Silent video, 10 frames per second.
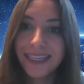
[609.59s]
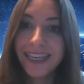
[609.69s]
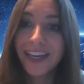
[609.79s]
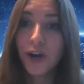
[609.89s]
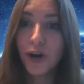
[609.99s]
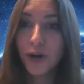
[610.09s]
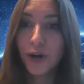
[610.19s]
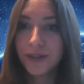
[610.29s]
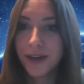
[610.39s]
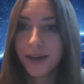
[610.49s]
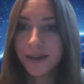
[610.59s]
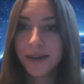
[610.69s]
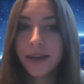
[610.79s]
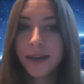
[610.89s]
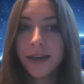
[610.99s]
but he had a heart
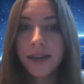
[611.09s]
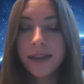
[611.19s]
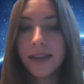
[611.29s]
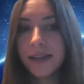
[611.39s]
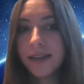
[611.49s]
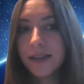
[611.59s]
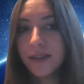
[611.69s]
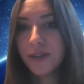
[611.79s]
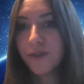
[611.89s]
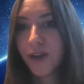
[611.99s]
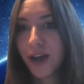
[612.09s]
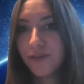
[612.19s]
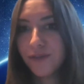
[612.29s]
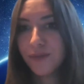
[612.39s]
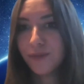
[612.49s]
attack that he didn't
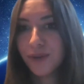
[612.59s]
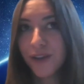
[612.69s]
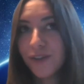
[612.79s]
survive.